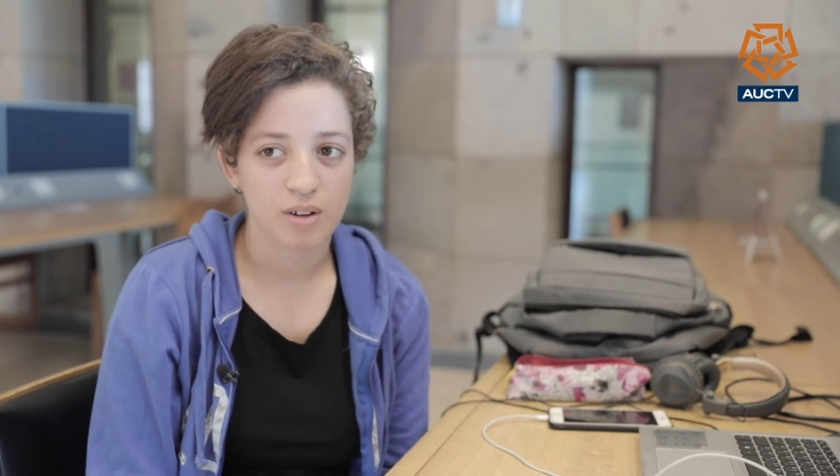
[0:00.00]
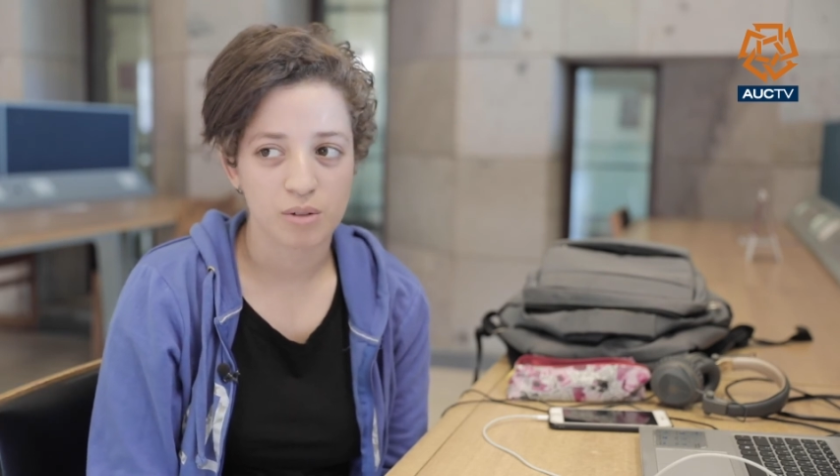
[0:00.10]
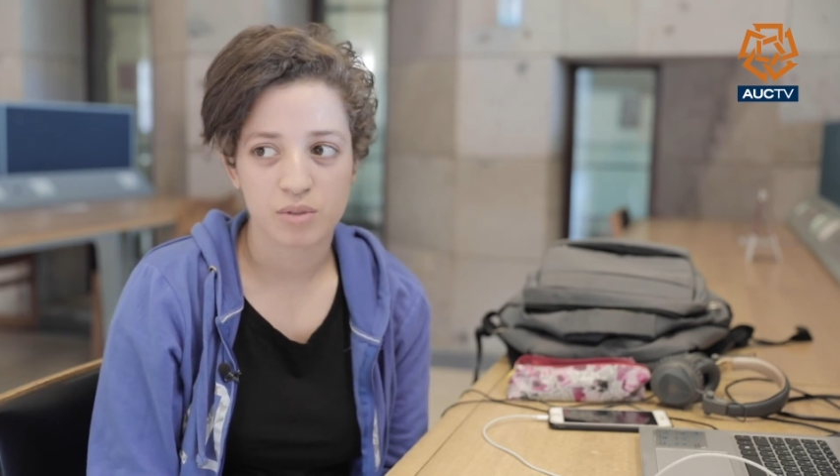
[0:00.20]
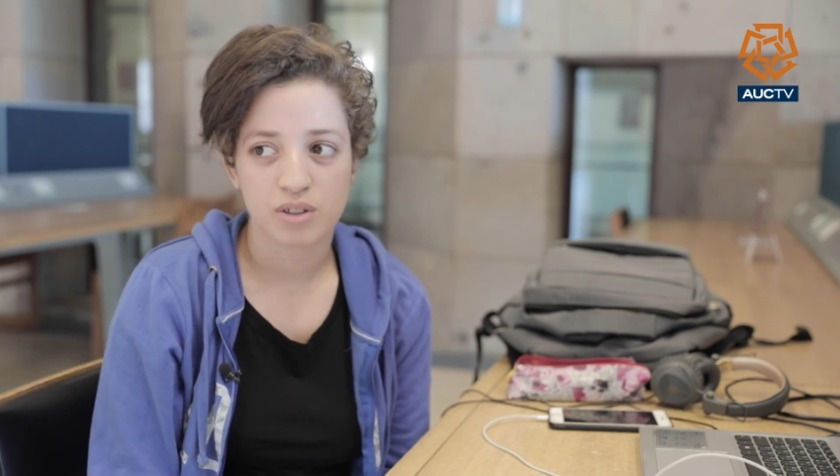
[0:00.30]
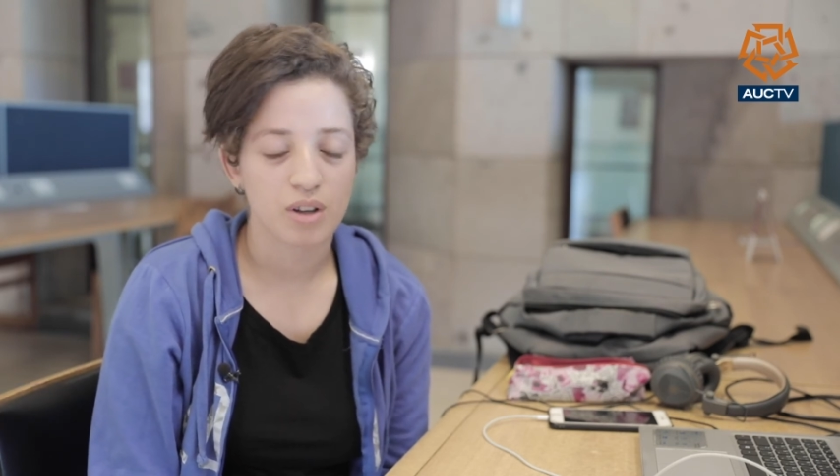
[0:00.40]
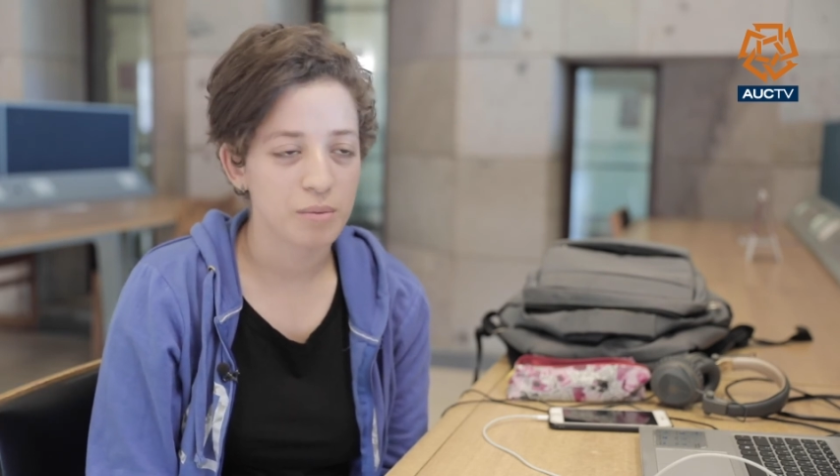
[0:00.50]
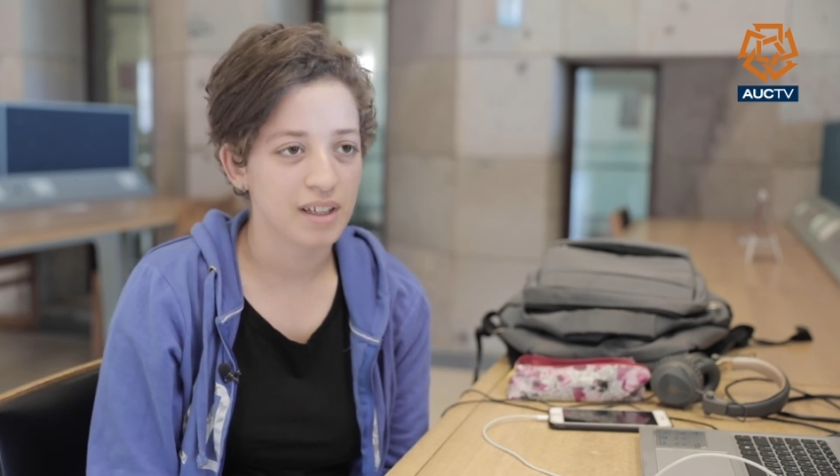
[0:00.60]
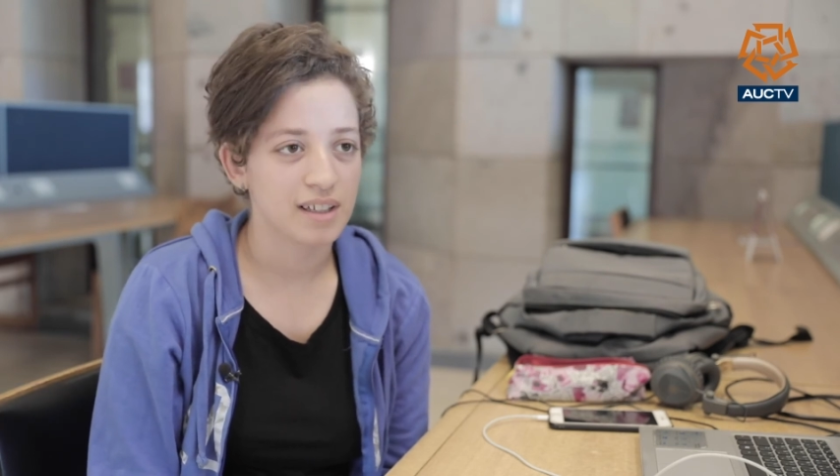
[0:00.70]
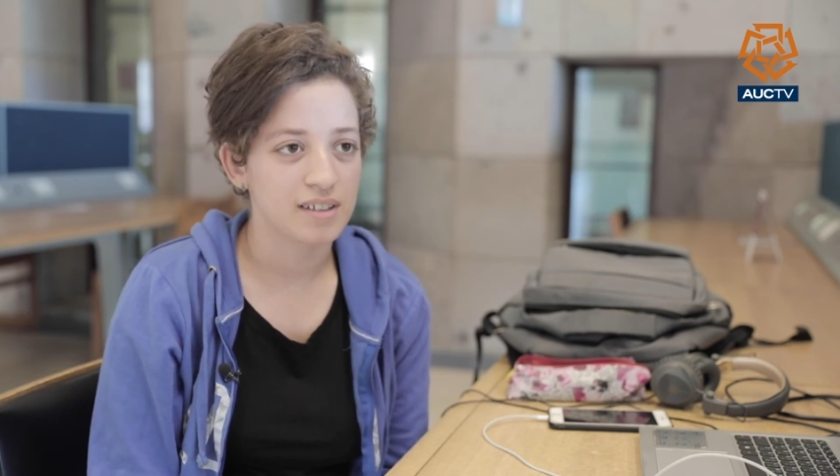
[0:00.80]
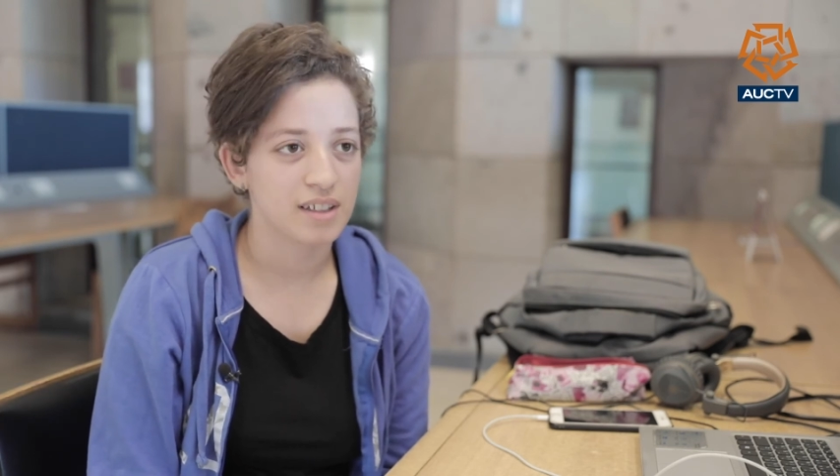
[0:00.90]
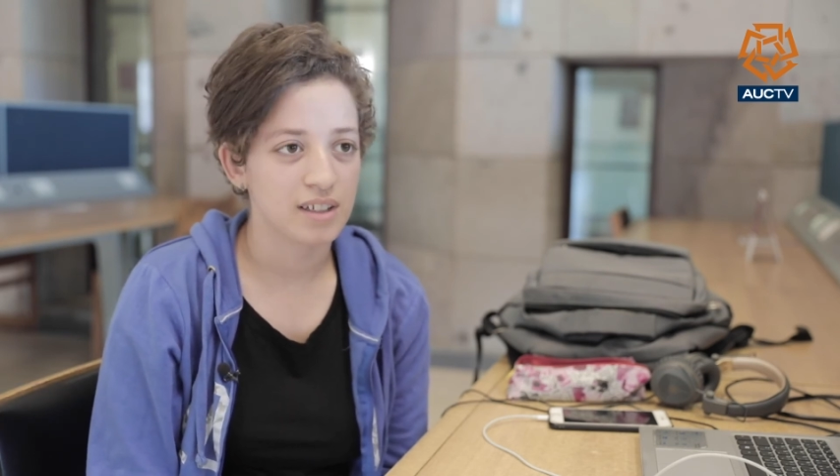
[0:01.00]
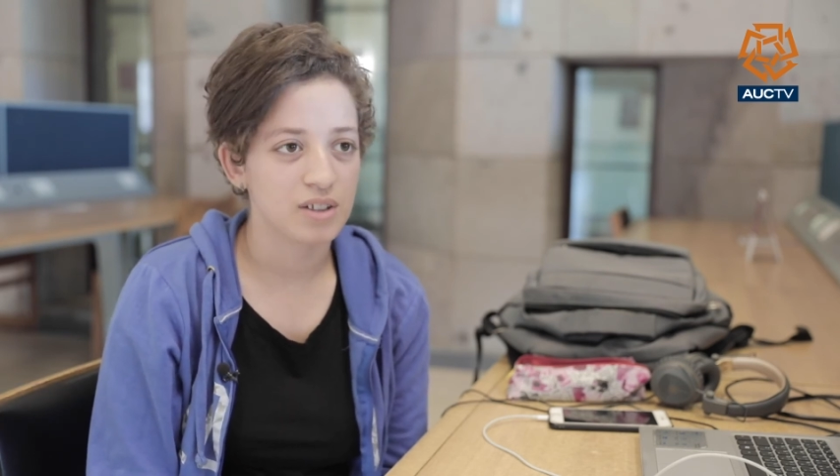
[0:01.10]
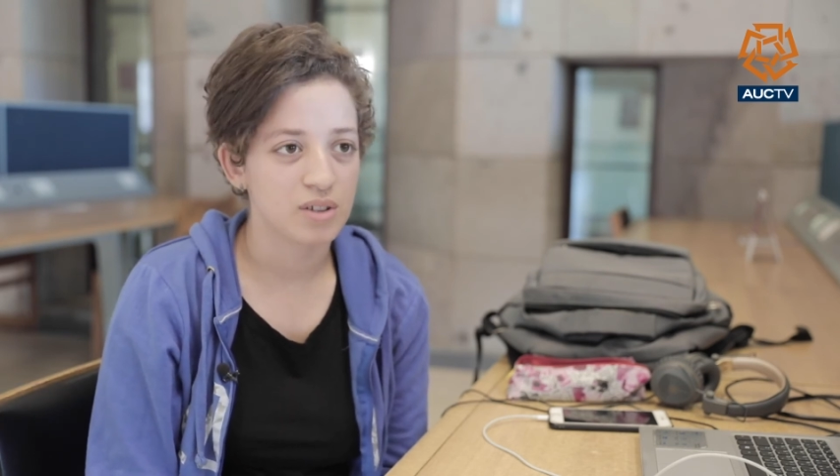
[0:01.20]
almost nobody is here,